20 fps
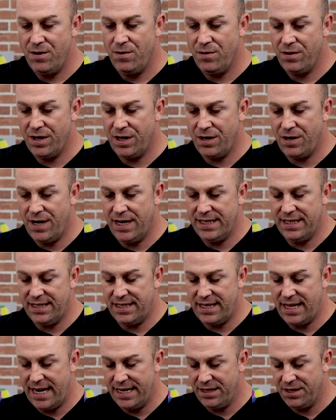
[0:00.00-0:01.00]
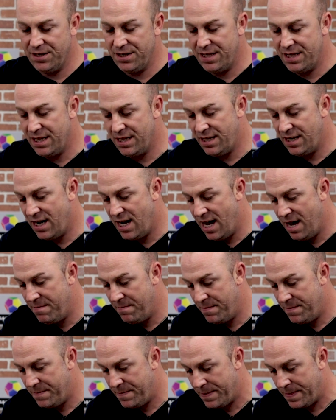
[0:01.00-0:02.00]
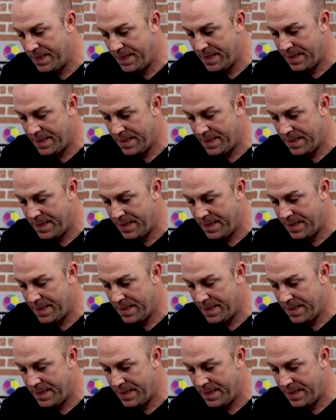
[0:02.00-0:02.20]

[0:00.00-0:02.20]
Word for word: We're gonna go ahead and slide those in the top.